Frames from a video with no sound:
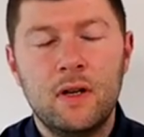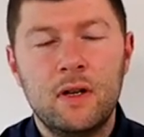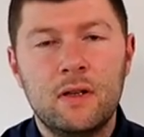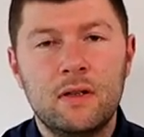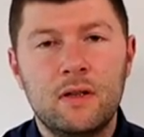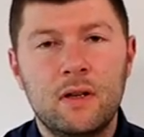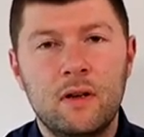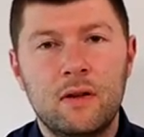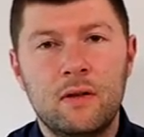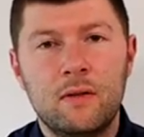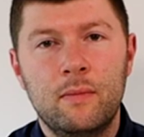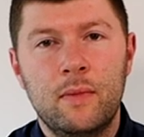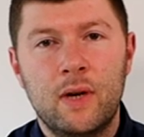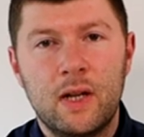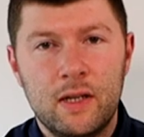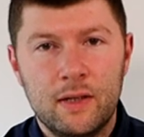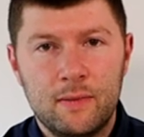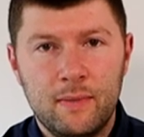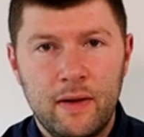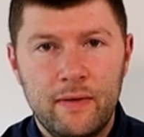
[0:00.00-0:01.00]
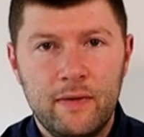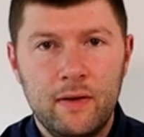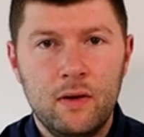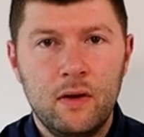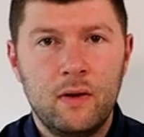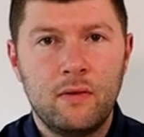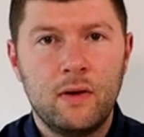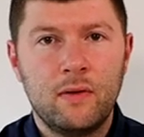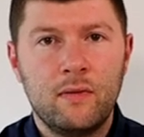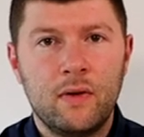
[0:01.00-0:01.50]
So my name is
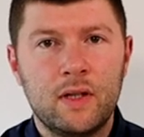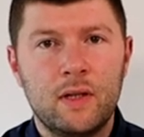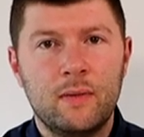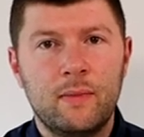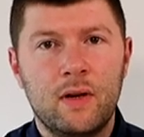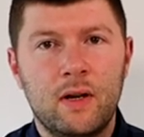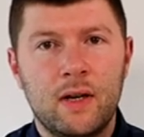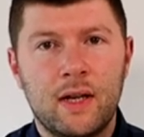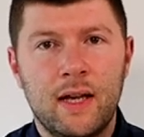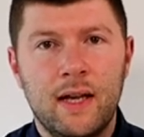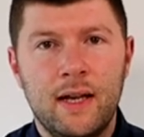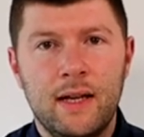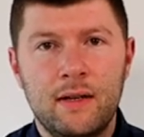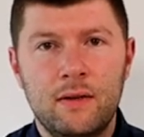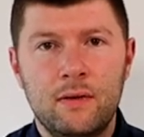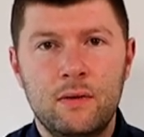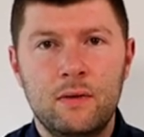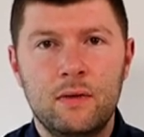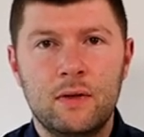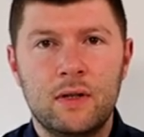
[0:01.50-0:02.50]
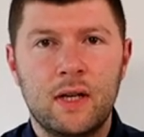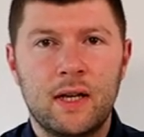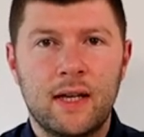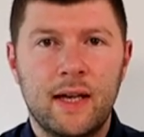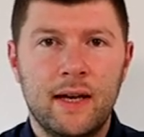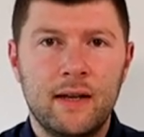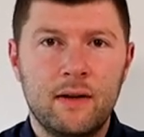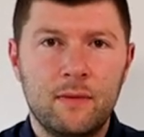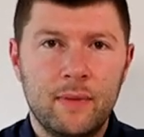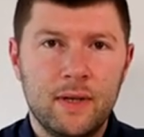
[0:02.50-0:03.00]
Matthew, I run Rustic Barn Candles, a
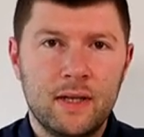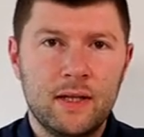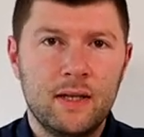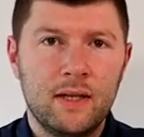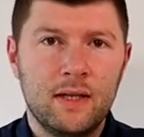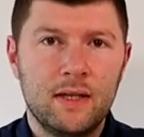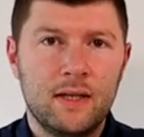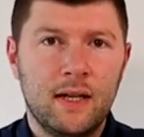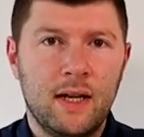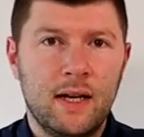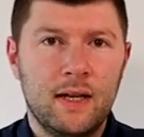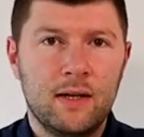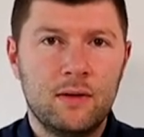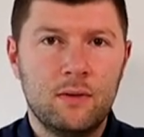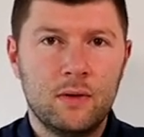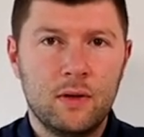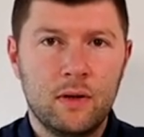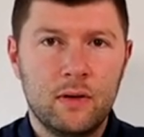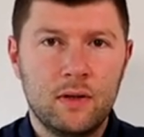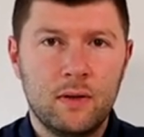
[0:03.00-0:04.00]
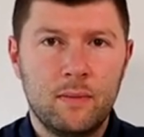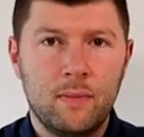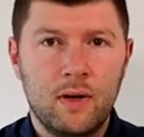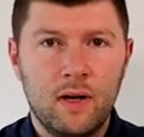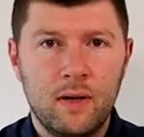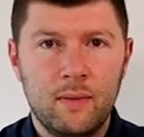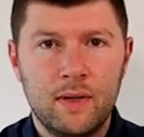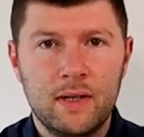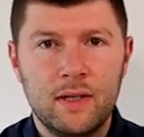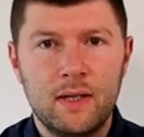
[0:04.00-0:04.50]
candle business and also a
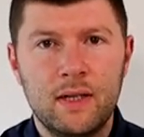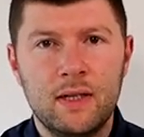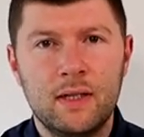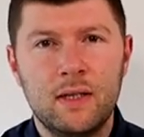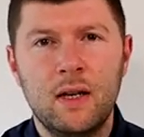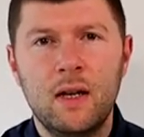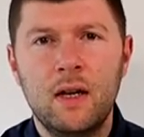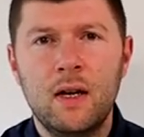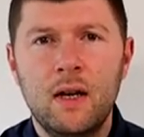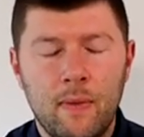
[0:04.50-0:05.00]
supply business.